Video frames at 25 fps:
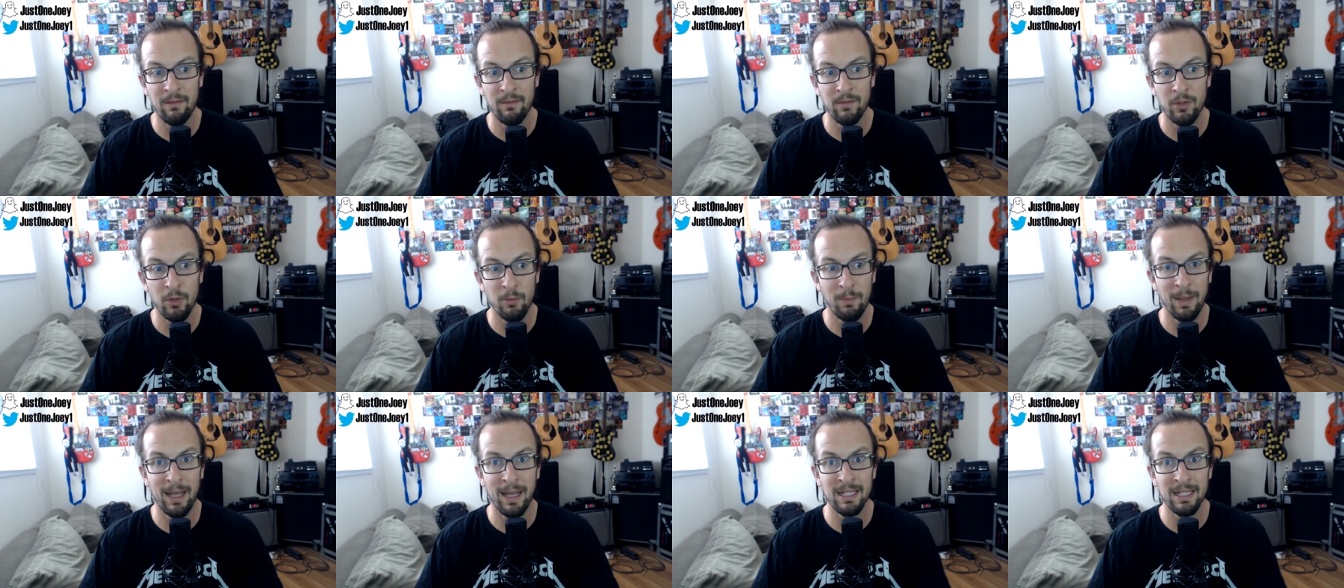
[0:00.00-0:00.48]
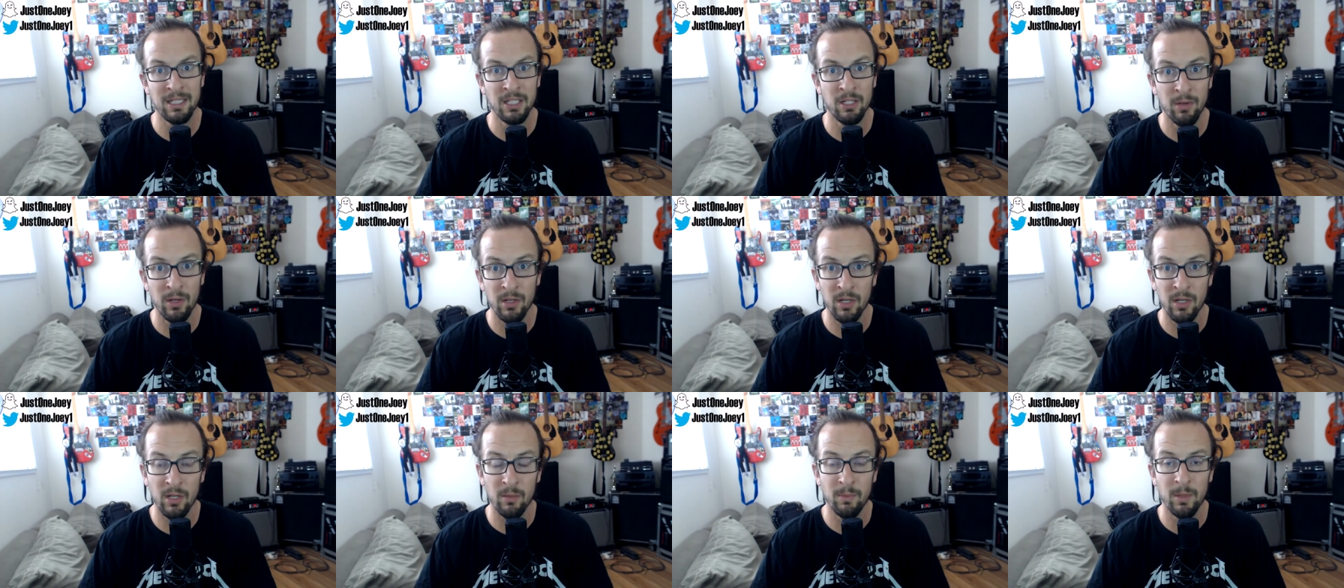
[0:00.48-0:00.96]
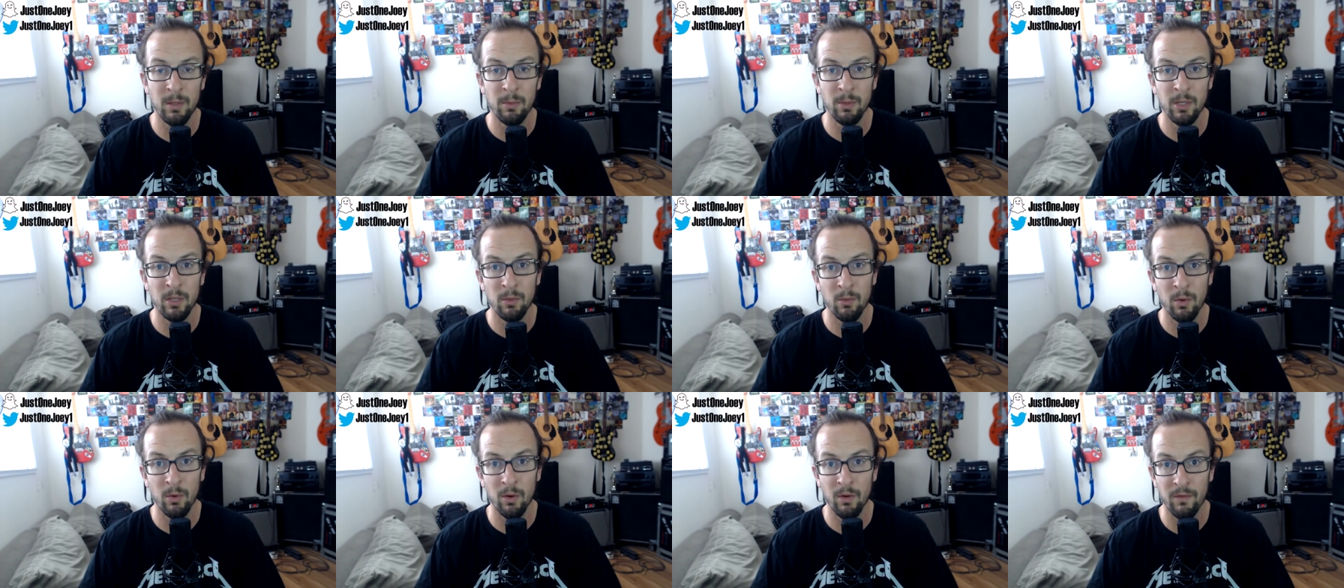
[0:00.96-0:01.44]
you pass it around to the people
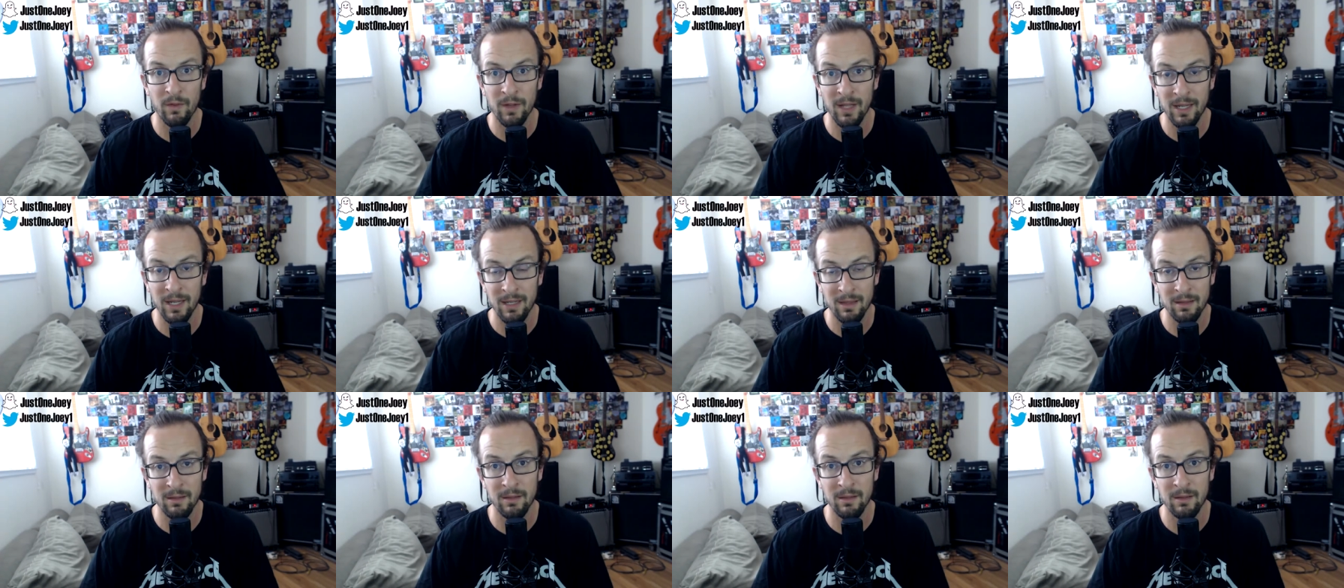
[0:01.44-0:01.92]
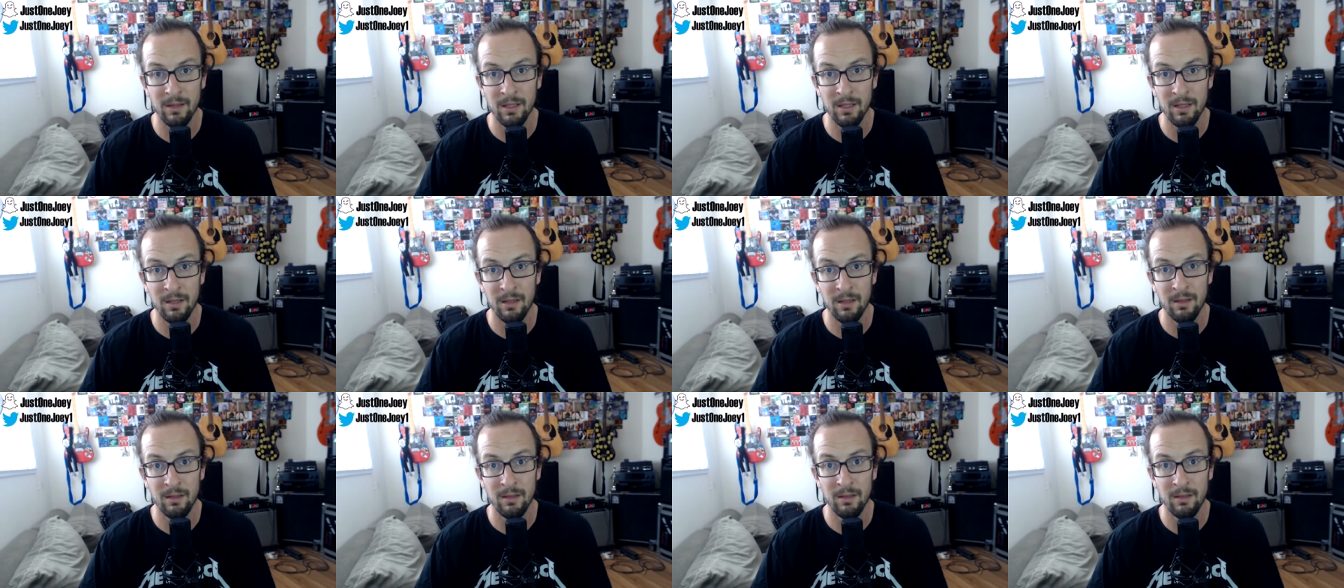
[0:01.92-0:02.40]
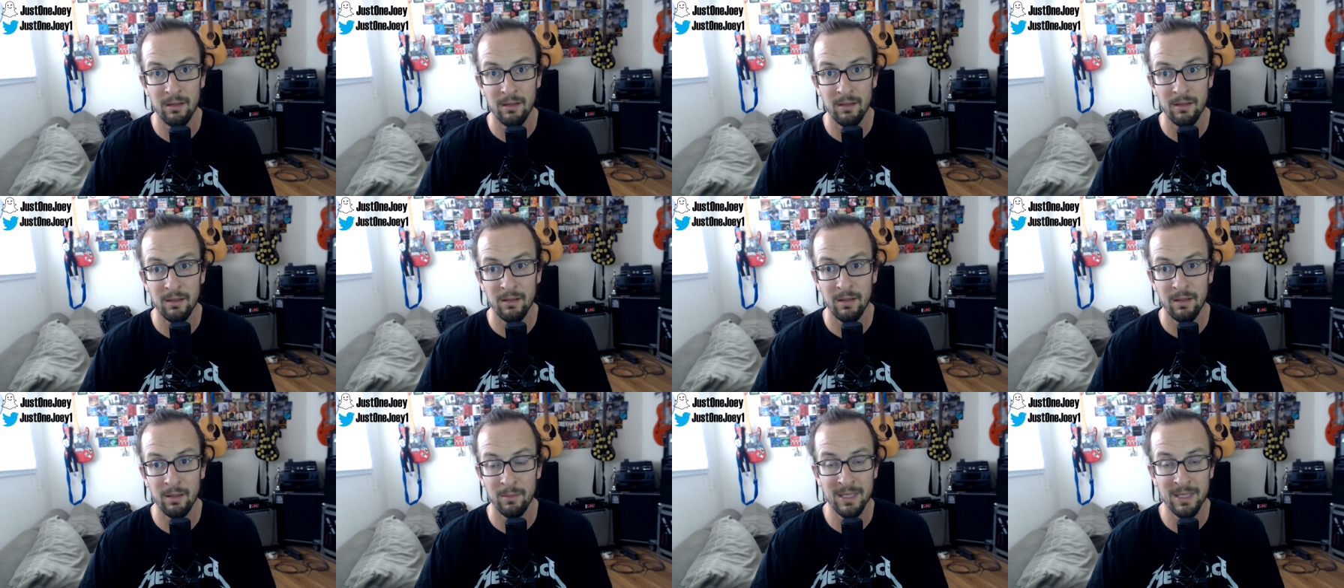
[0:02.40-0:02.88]
that work for like the
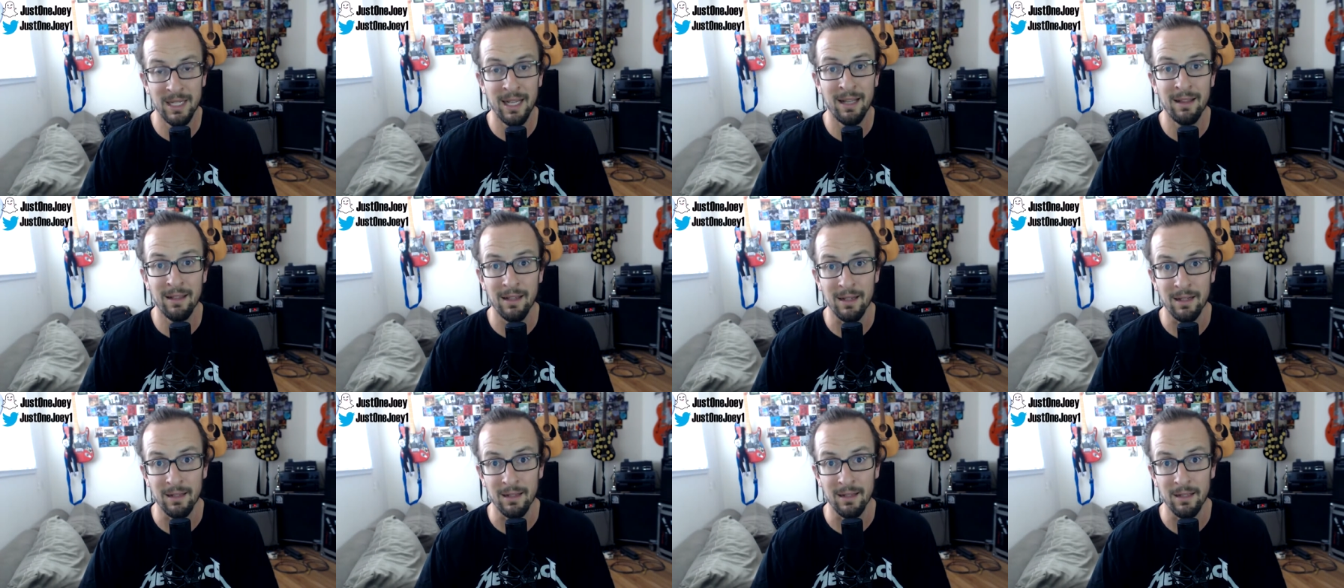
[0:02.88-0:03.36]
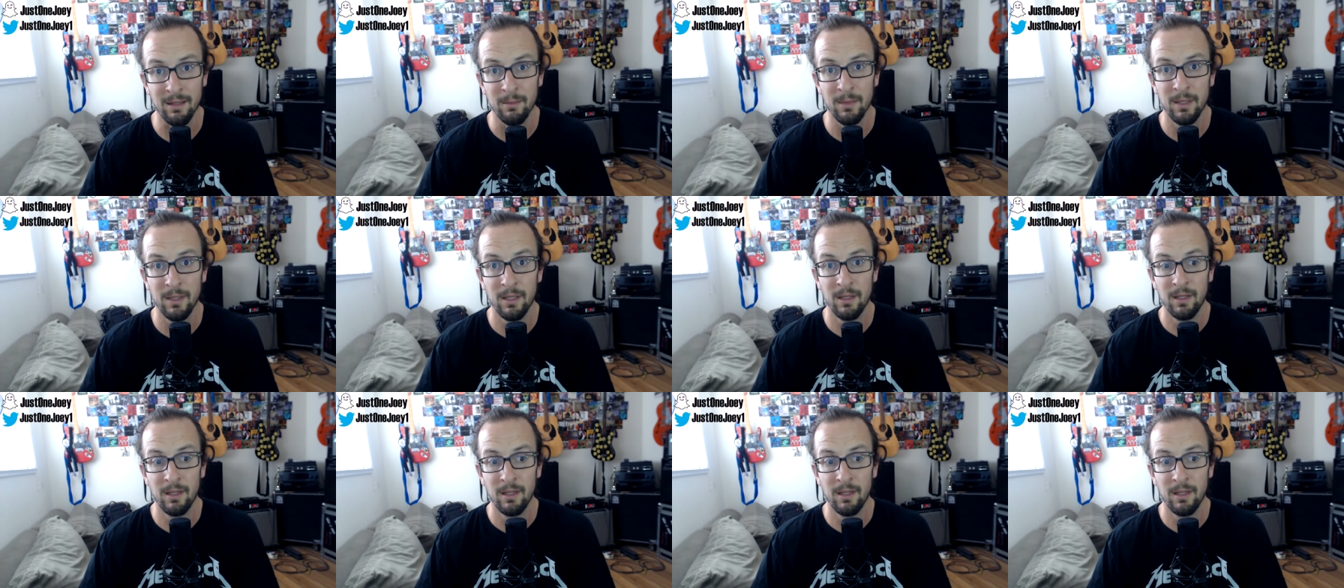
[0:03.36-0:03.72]
Metallica club.